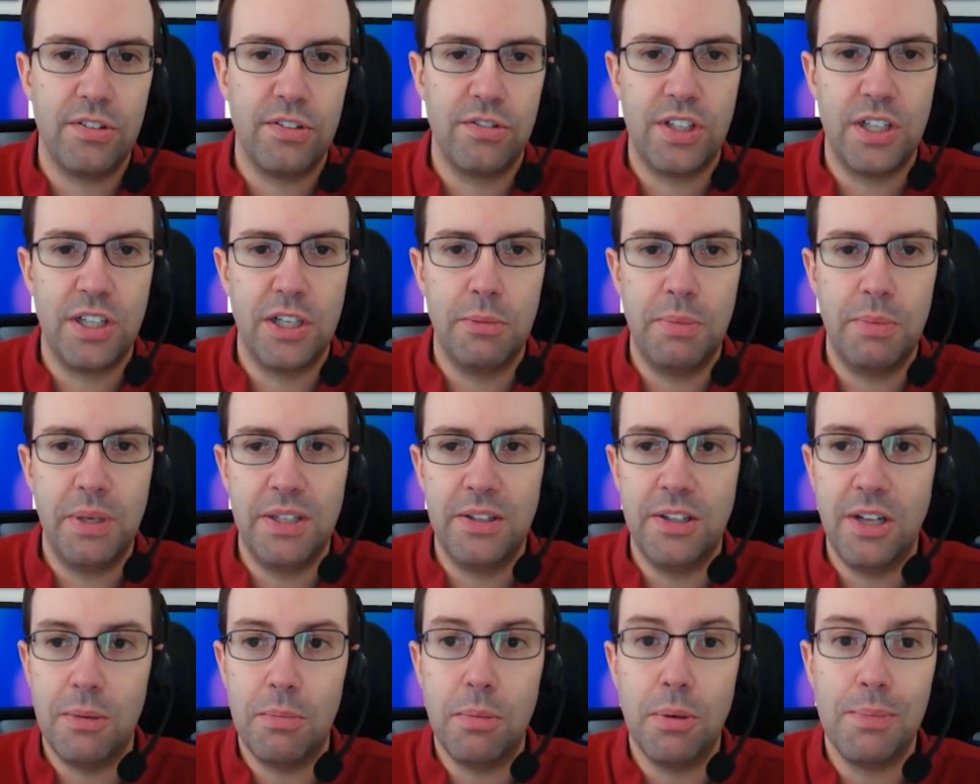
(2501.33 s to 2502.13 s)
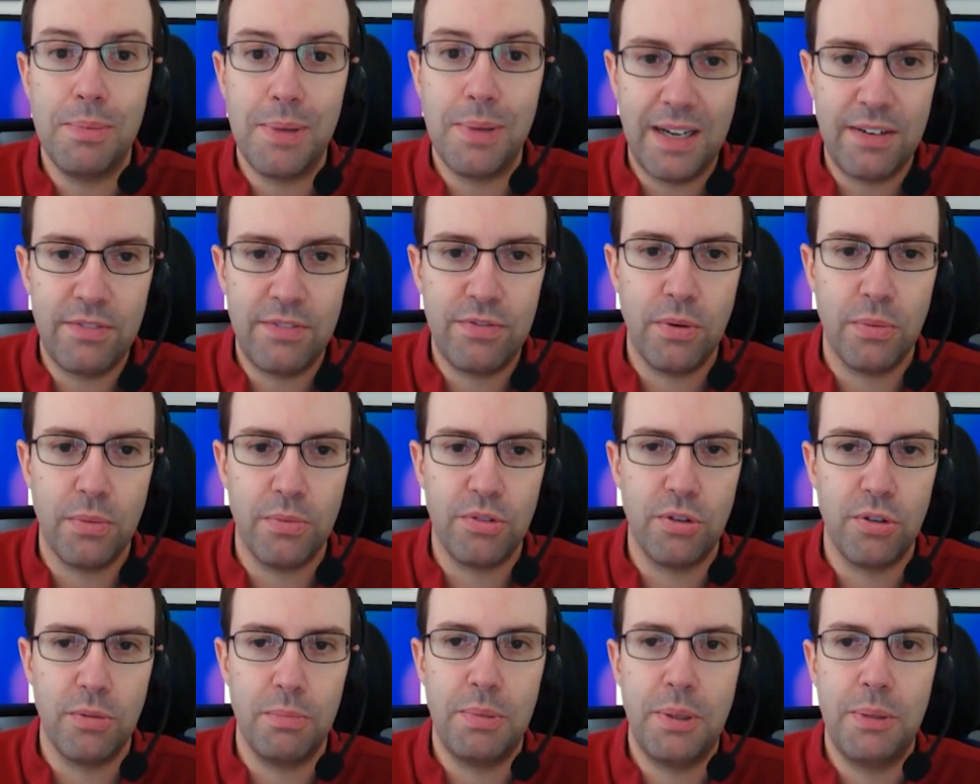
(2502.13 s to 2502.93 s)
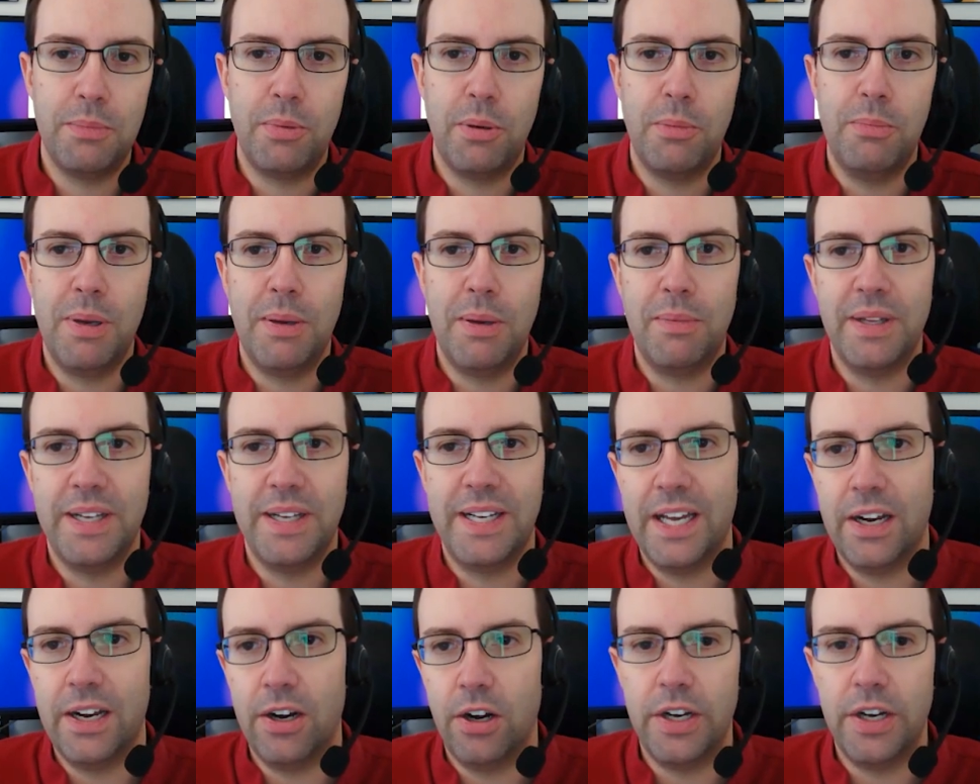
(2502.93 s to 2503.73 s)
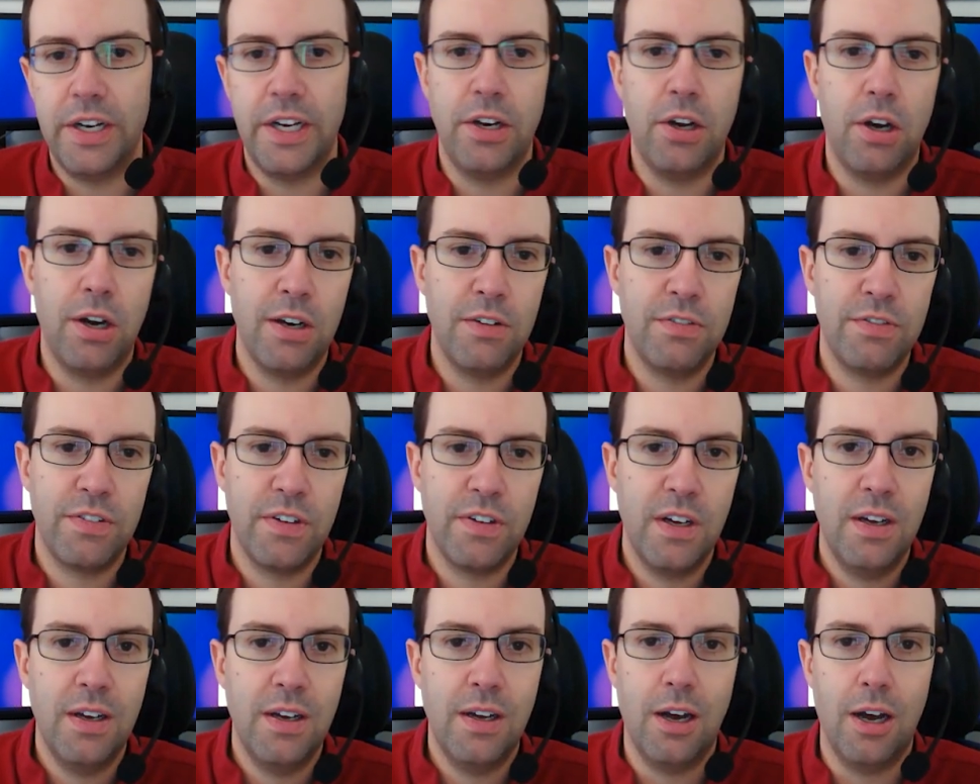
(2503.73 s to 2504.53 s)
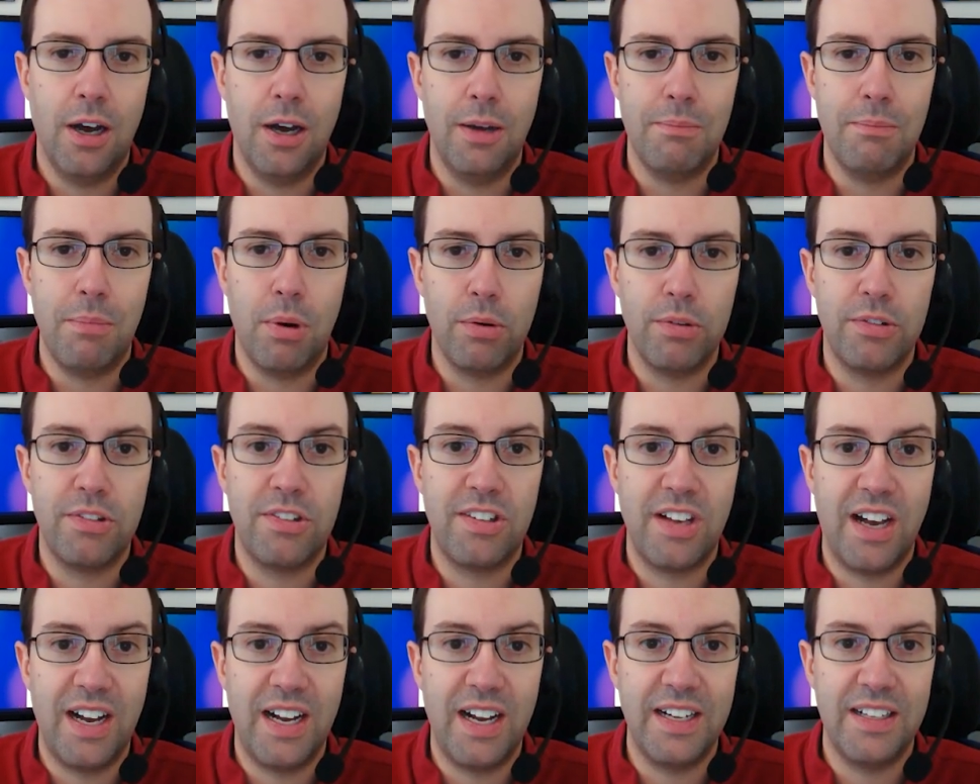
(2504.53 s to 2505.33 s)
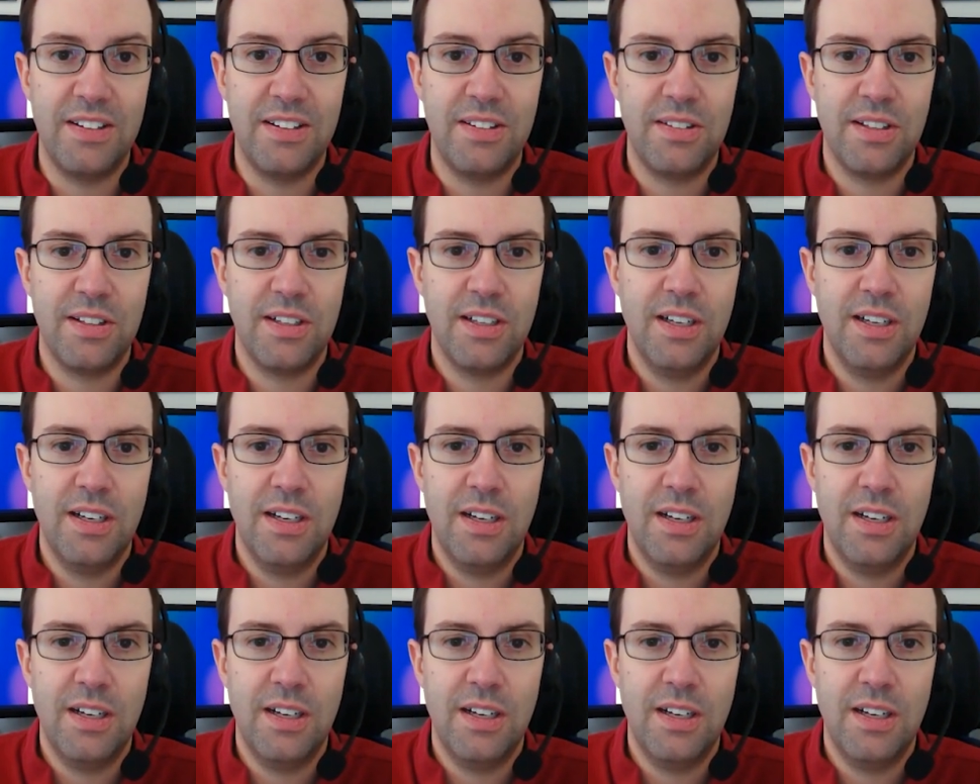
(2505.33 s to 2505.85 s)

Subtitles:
there's going to be double platforms, so people will be able to get on and off on both sides.